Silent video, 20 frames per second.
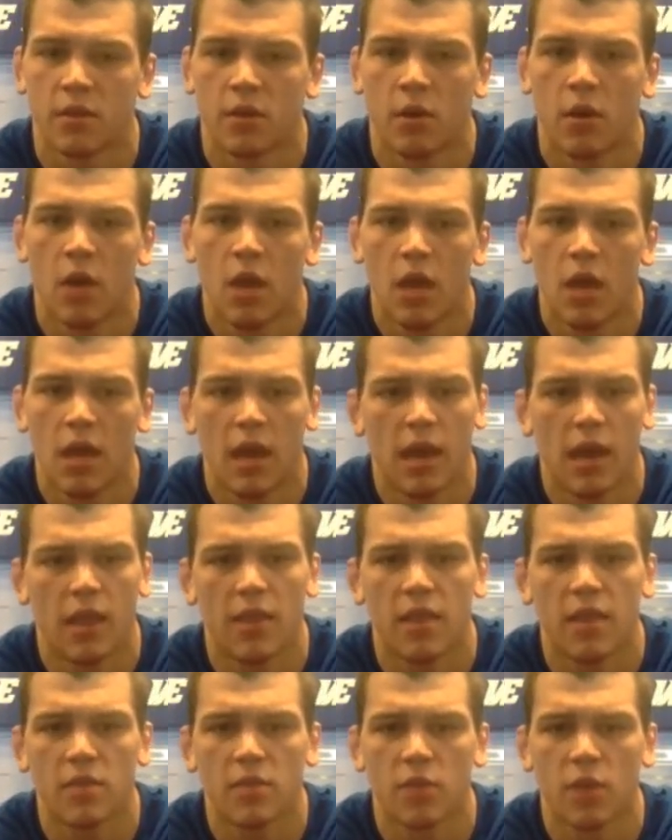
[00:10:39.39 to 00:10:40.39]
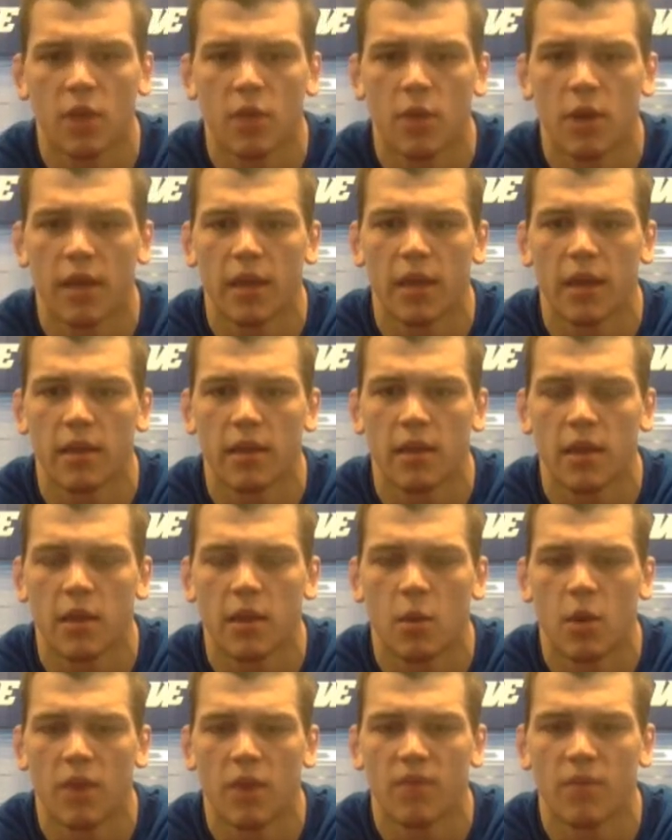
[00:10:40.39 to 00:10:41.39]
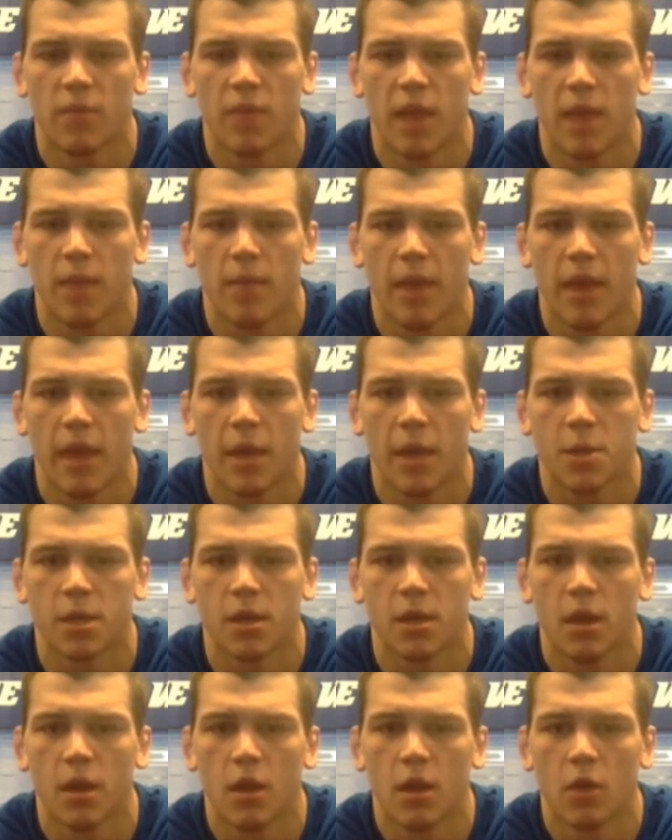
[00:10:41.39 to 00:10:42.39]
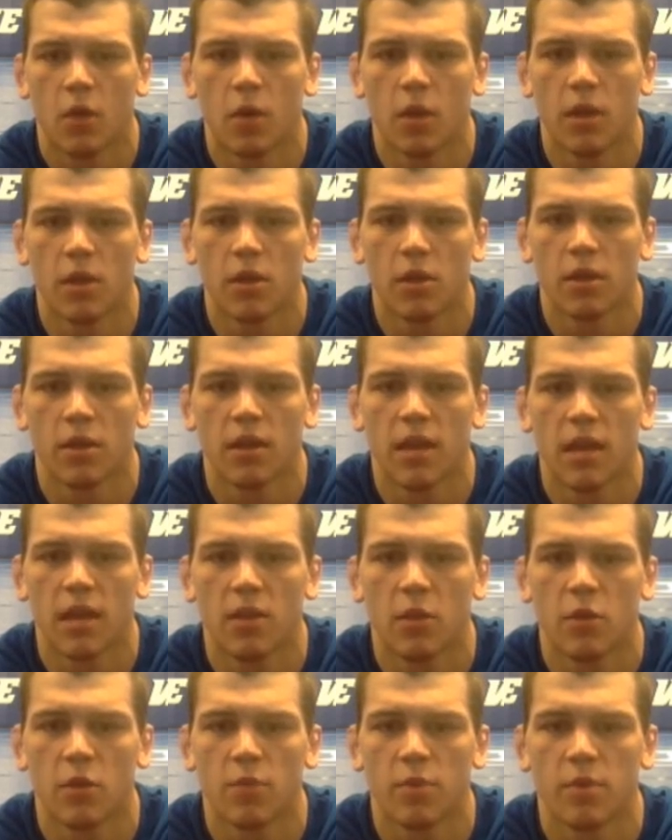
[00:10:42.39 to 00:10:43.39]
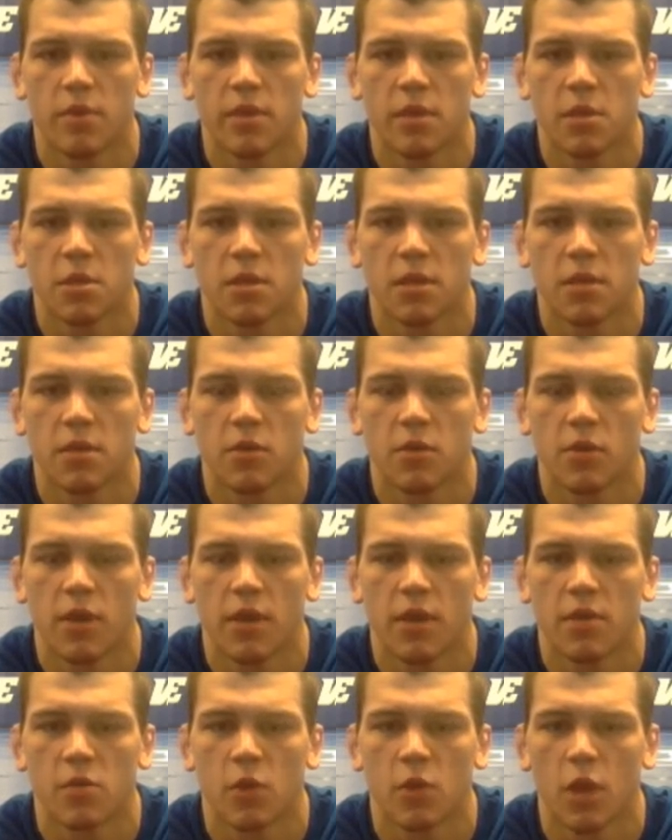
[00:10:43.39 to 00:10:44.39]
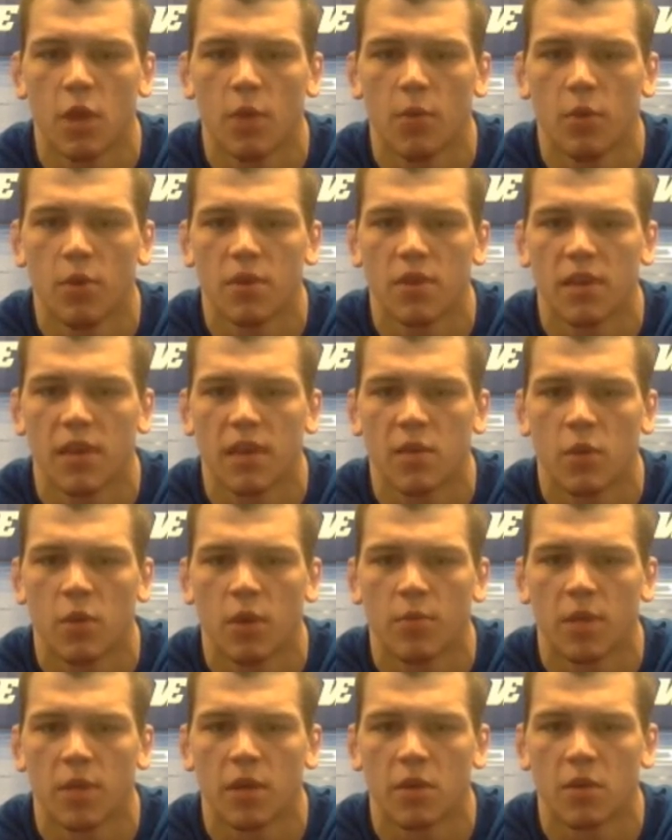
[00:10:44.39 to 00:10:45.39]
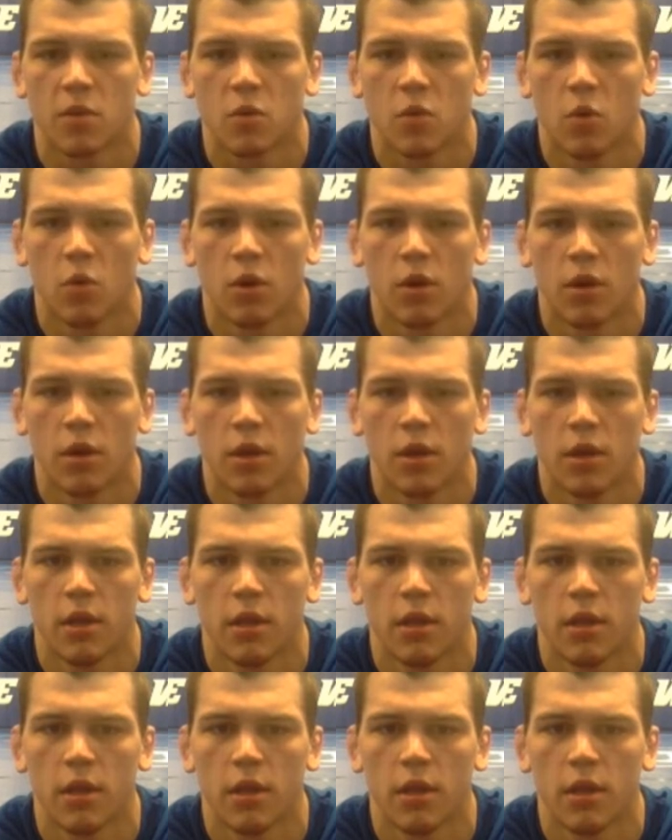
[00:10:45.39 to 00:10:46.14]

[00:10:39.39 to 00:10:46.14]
So that's really what I got to take away from that match and really look to get in those positions, create scrambles, and that's where I'm going to score.